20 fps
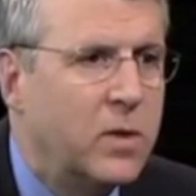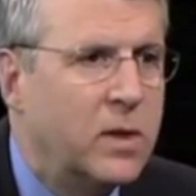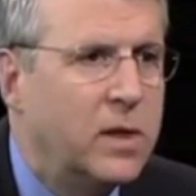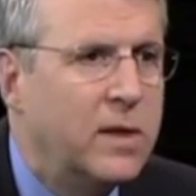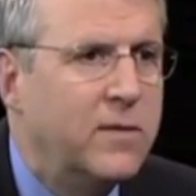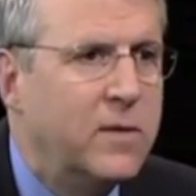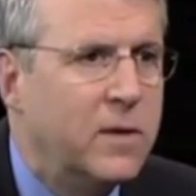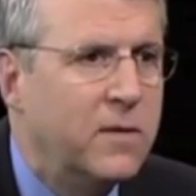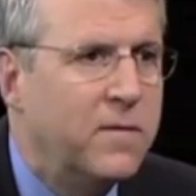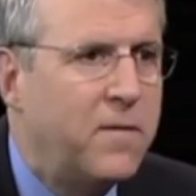we
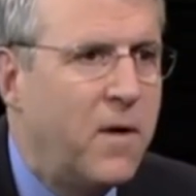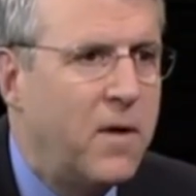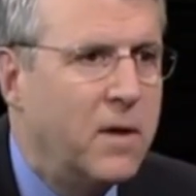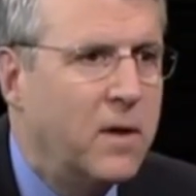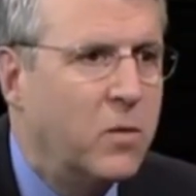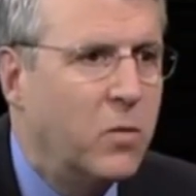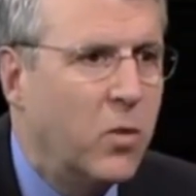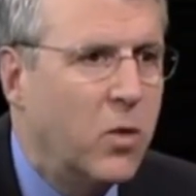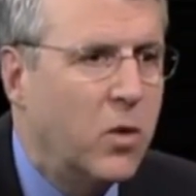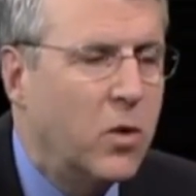live in a
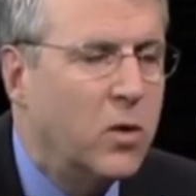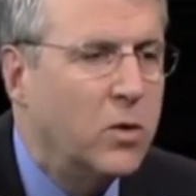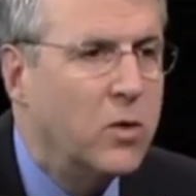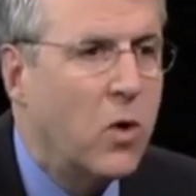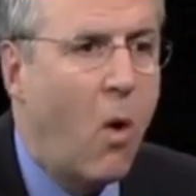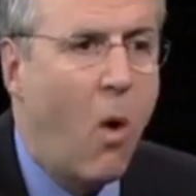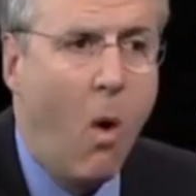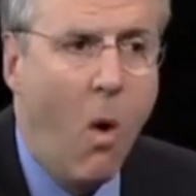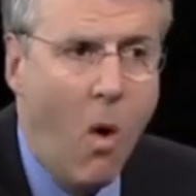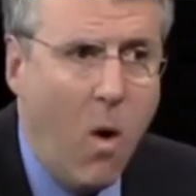fallen world?
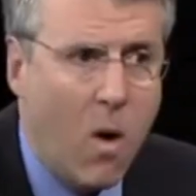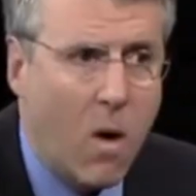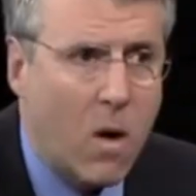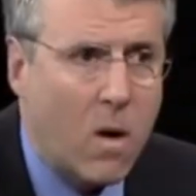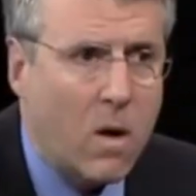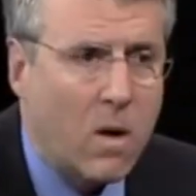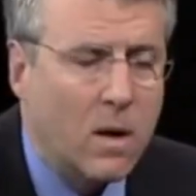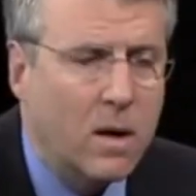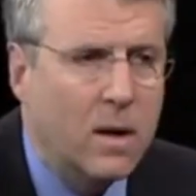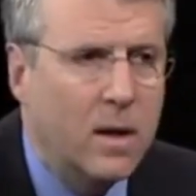
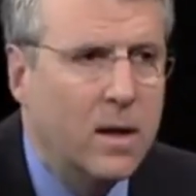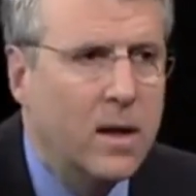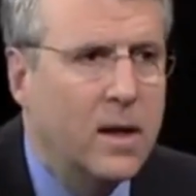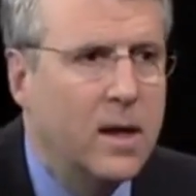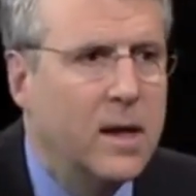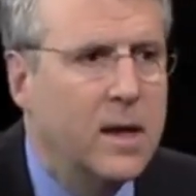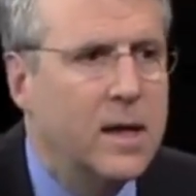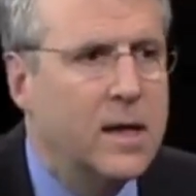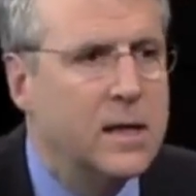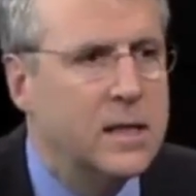Or
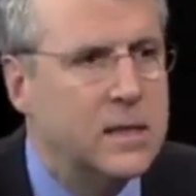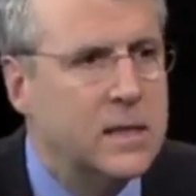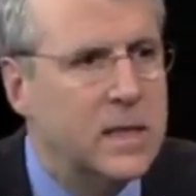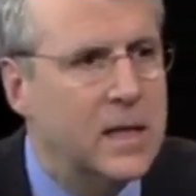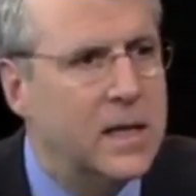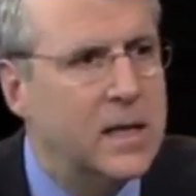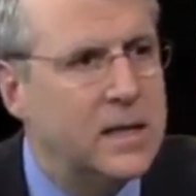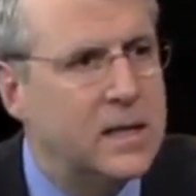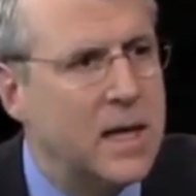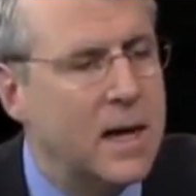
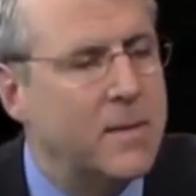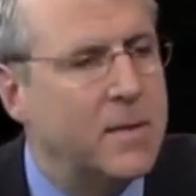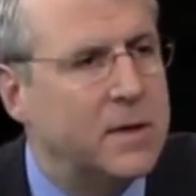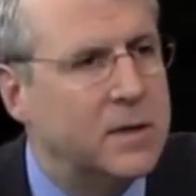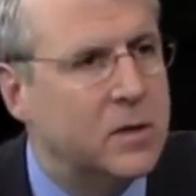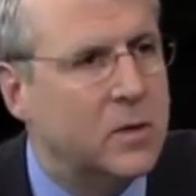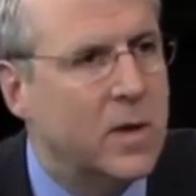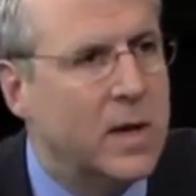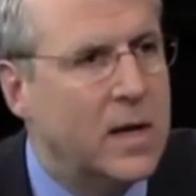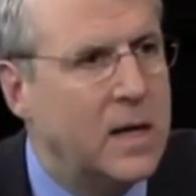did it
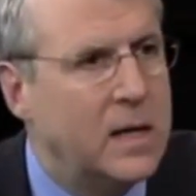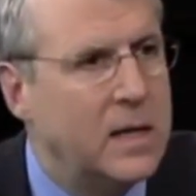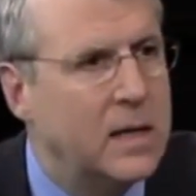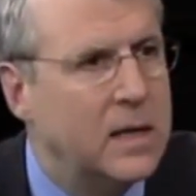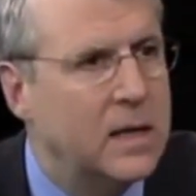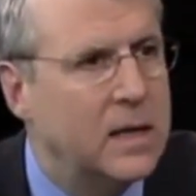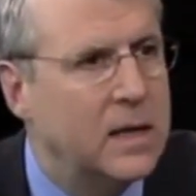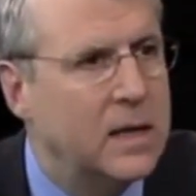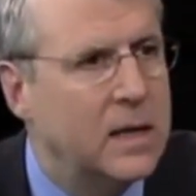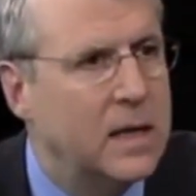demonstrate
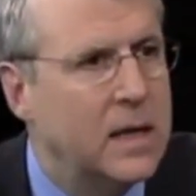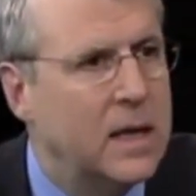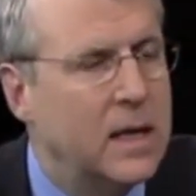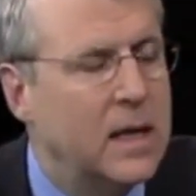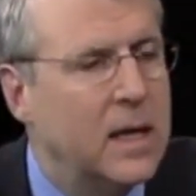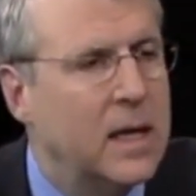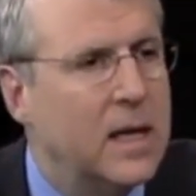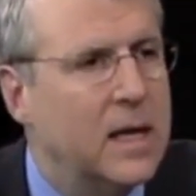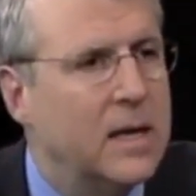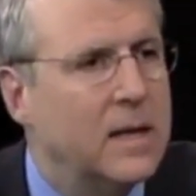
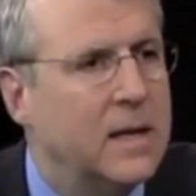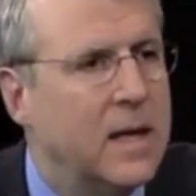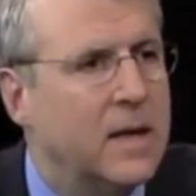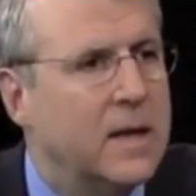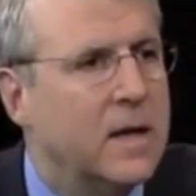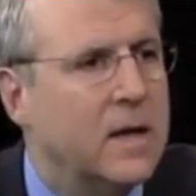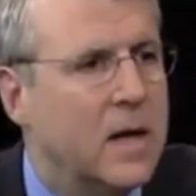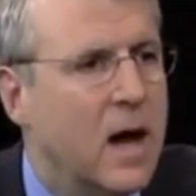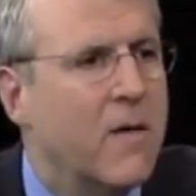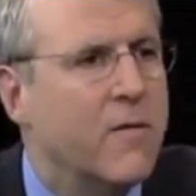that
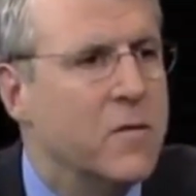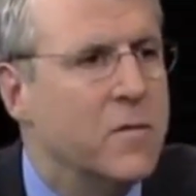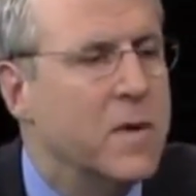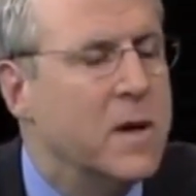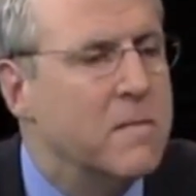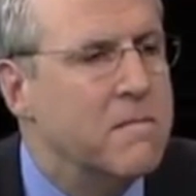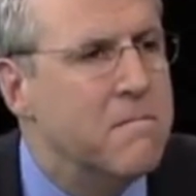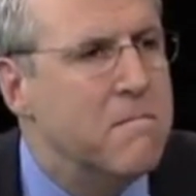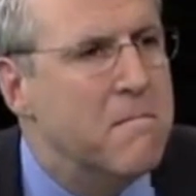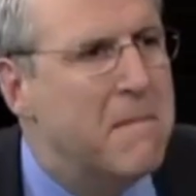the
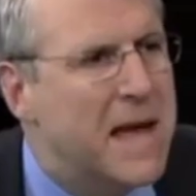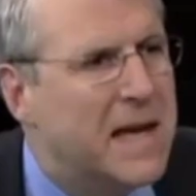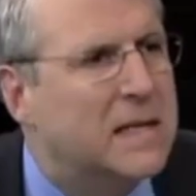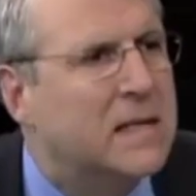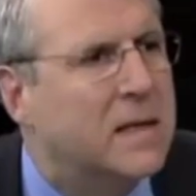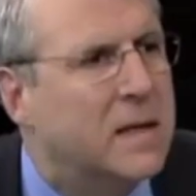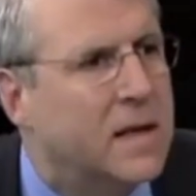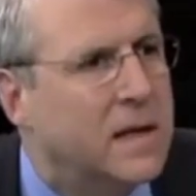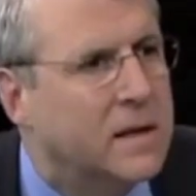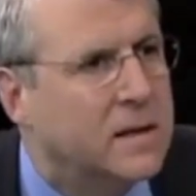government
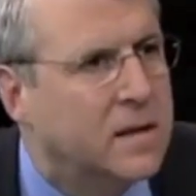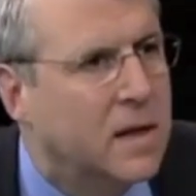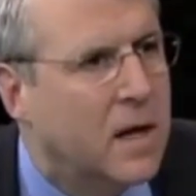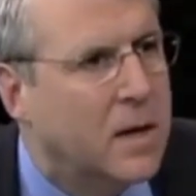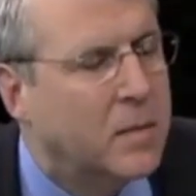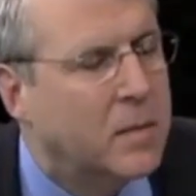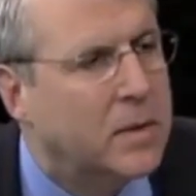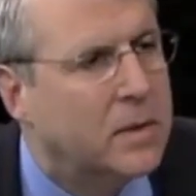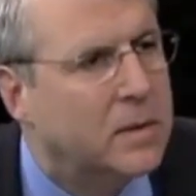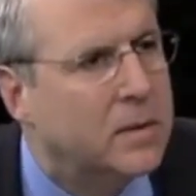messed things up?